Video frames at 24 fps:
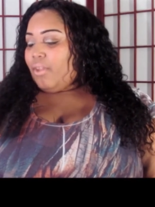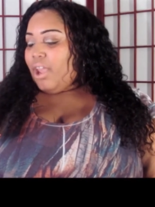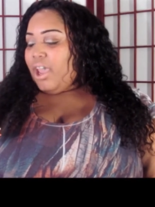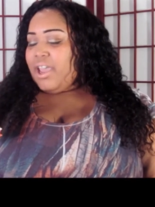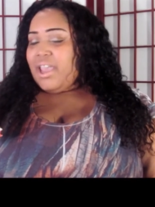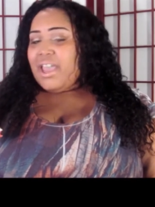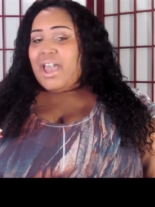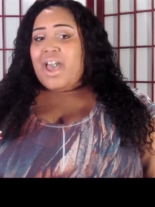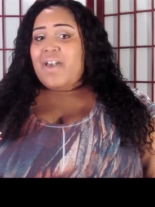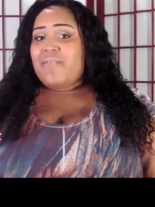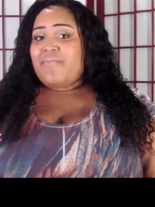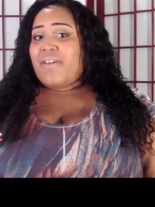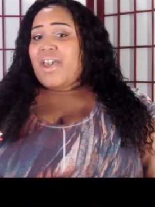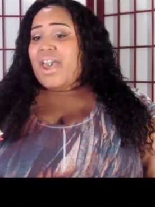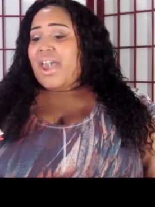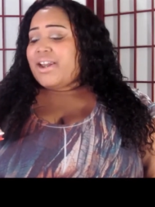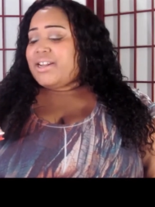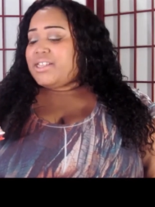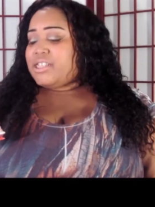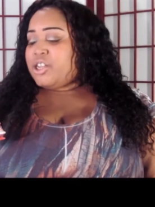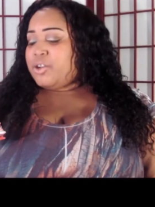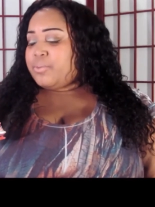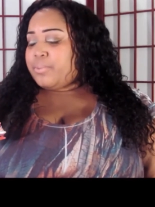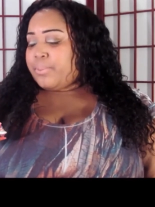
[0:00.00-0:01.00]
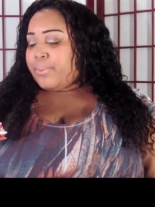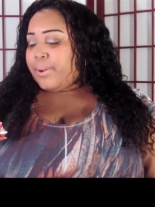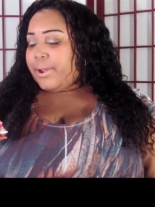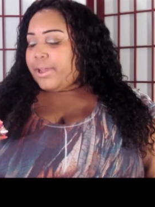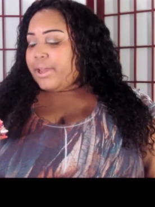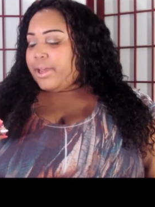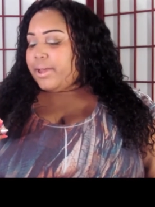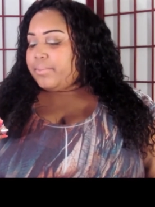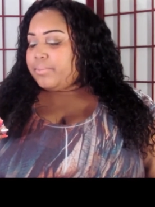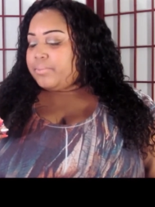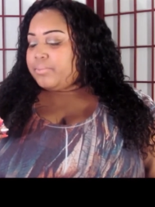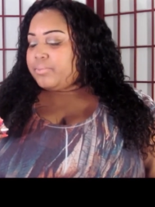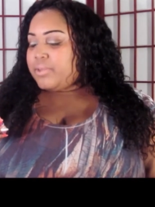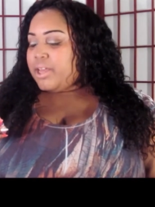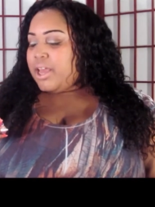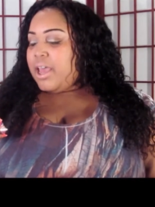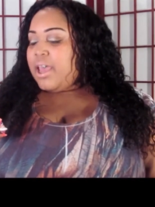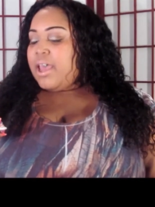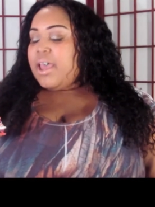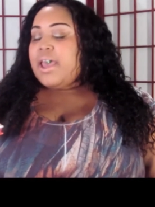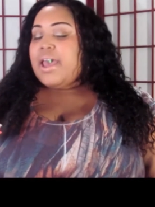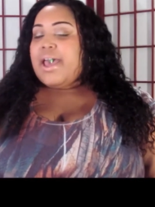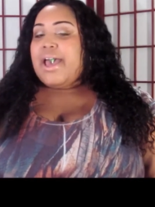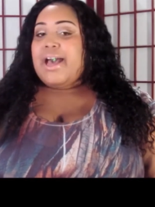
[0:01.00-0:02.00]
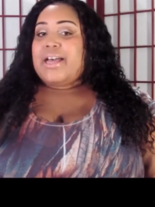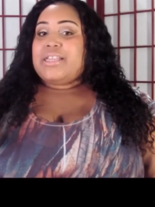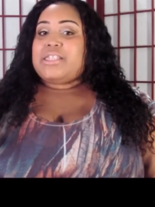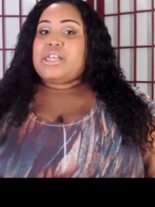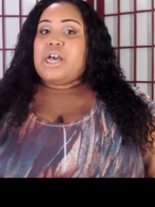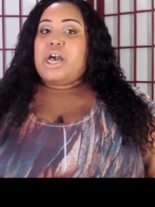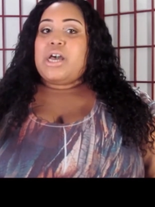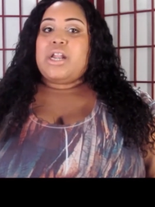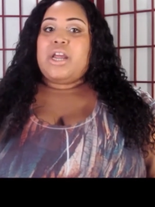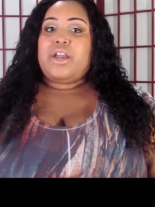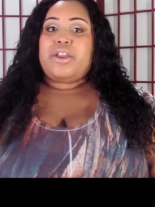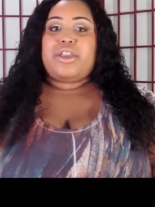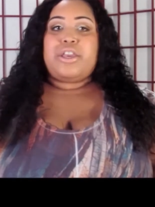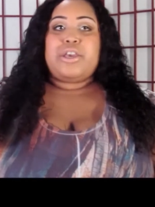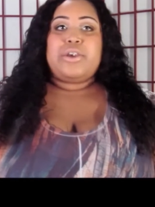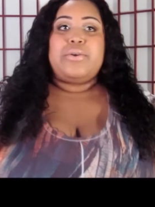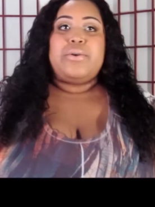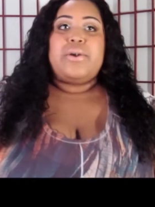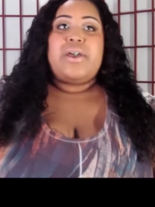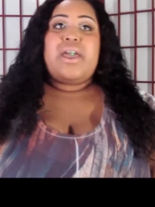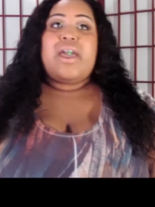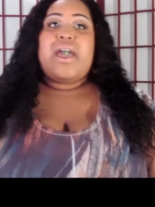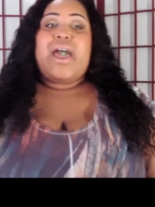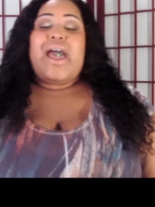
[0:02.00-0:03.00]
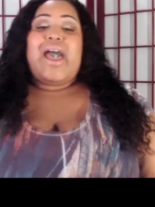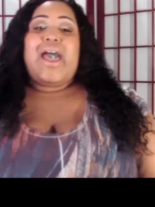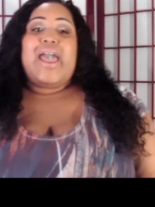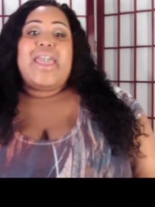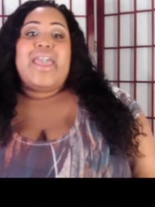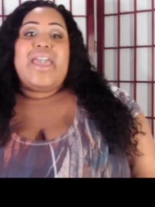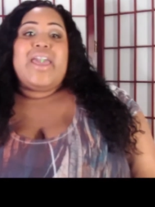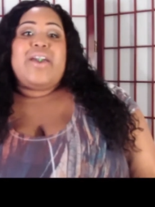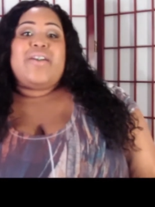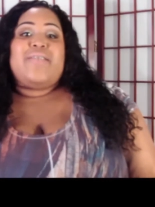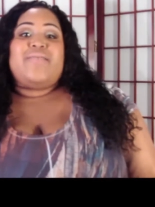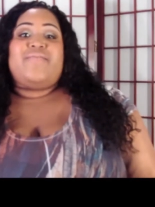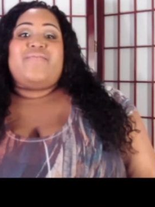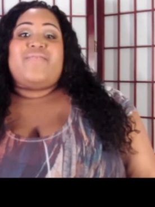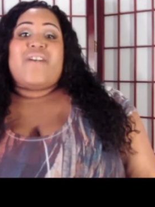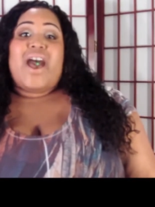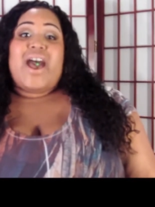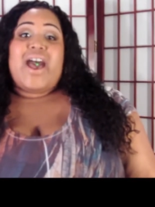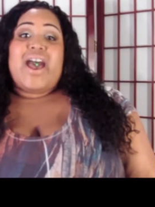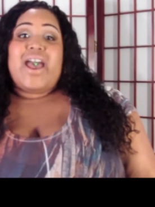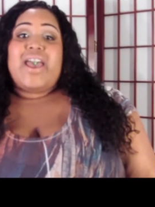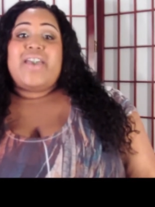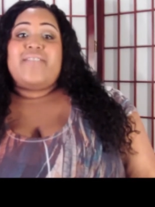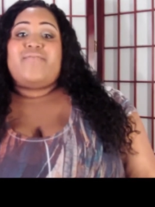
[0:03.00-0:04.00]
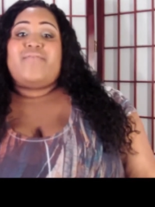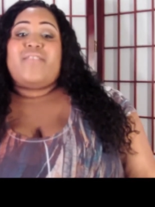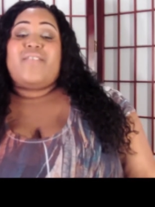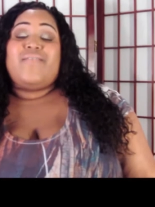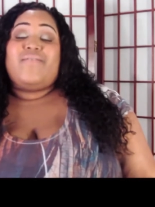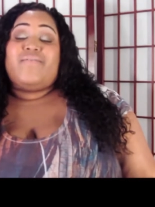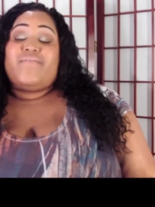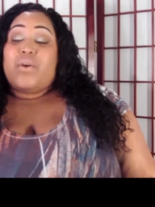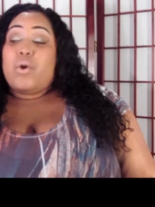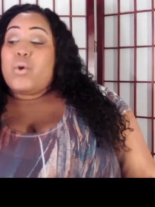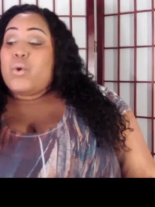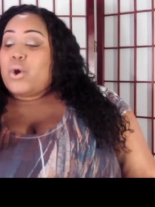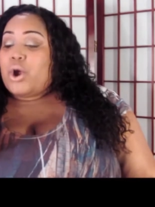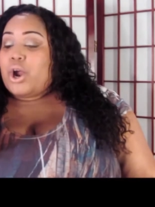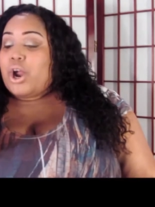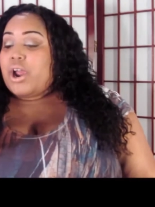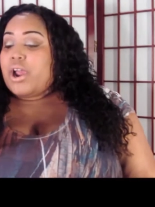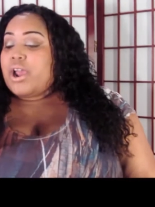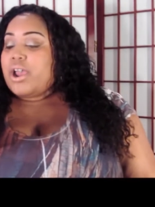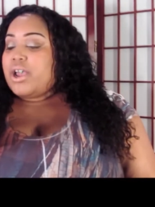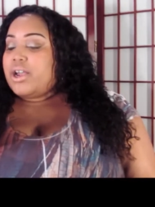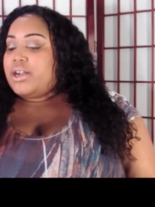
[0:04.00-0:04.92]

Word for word: yeah, I've had a terrible breakup. How tall are you? I am five foot four.